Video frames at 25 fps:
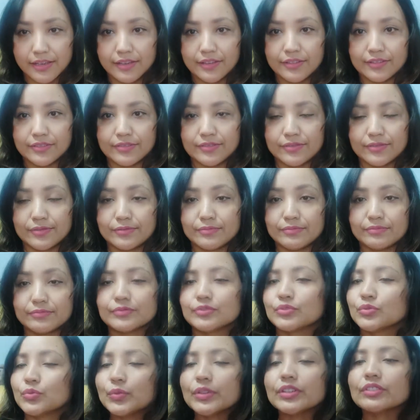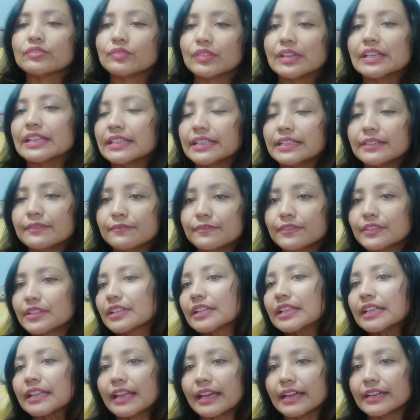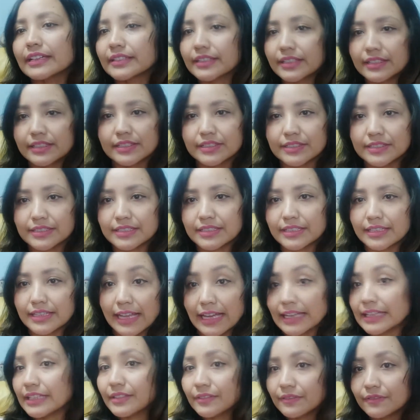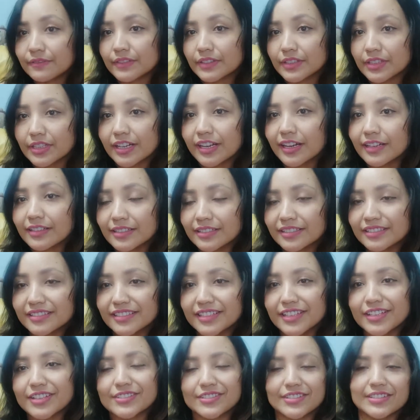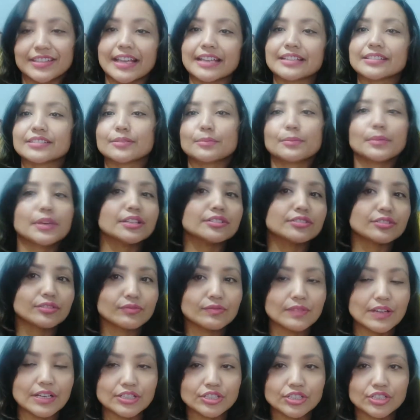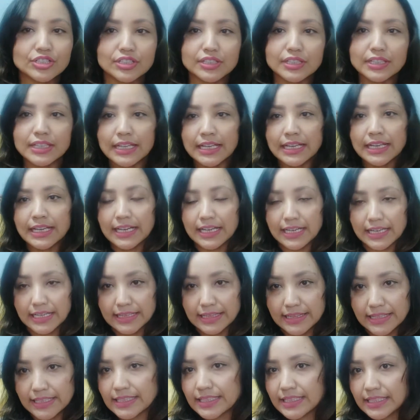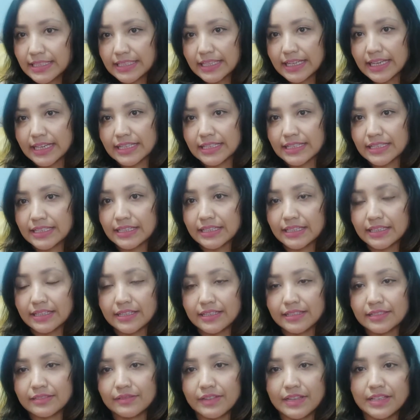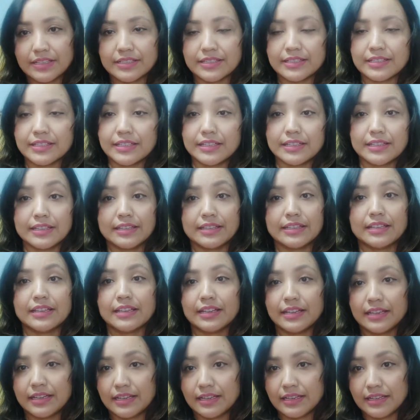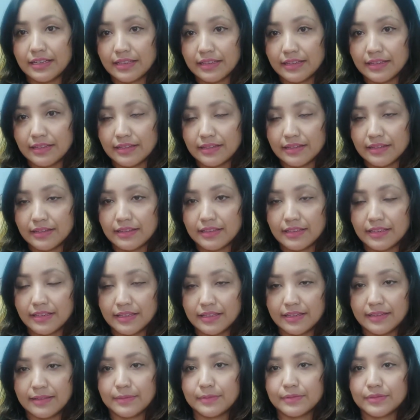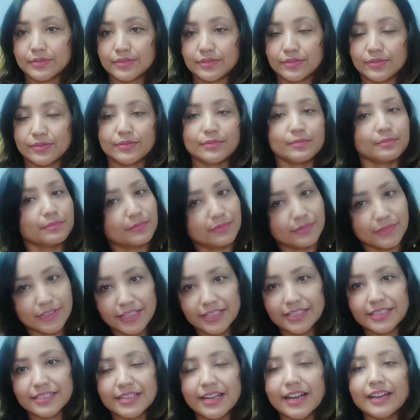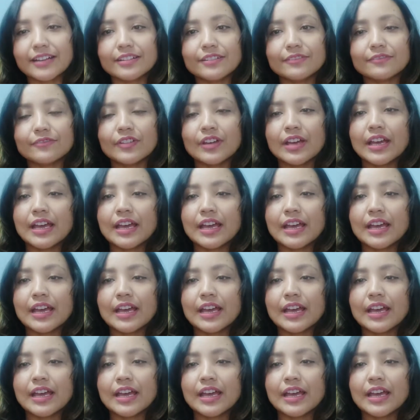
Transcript: So, do we really feel like there is life in art? So, that's the major question this text raises in here. So, let's start off.